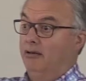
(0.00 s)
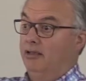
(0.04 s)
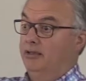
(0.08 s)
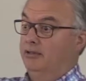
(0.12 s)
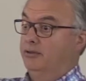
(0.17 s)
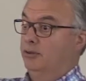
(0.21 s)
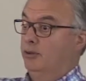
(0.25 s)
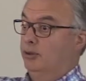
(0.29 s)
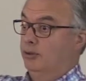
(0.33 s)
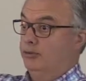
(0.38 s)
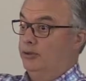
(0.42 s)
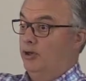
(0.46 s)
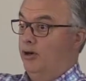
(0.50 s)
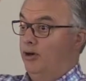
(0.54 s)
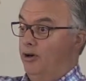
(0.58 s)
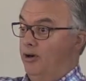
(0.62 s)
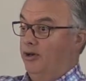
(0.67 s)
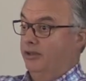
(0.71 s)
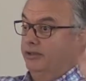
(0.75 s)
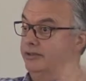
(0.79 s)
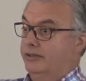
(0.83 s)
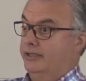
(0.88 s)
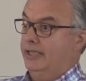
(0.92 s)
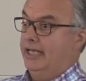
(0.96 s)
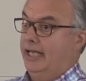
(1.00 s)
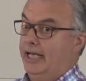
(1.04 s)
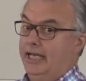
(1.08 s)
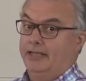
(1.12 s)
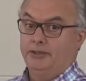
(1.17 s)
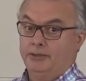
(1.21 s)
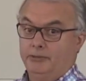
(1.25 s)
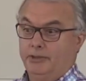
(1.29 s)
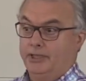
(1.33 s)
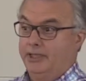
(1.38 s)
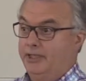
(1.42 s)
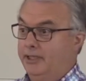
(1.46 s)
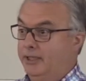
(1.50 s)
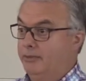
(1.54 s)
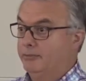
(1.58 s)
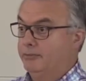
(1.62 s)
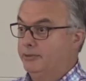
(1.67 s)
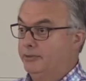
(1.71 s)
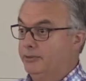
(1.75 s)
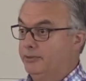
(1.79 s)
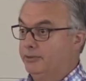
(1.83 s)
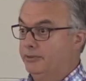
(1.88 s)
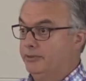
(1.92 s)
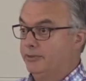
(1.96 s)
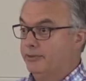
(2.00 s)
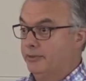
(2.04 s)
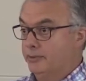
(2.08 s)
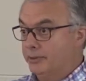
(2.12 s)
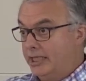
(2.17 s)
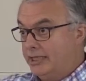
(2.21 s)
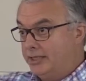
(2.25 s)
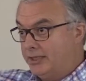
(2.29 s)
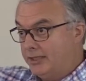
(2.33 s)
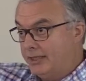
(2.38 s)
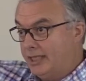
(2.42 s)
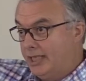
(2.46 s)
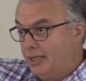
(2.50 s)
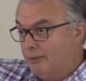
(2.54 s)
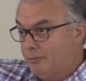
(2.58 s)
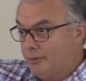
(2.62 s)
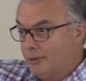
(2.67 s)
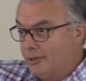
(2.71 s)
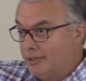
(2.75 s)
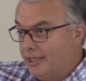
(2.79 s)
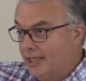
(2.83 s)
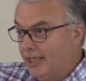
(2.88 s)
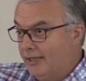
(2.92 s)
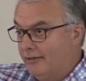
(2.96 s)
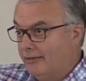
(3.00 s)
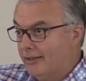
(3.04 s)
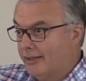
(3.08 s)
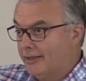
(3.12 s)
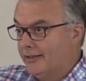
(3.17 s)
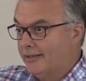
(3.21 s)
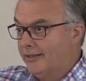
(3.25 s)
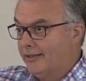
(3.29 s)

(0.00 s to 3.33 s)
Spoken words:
it's all gone, it can't do it anymore? Or did you keep on going?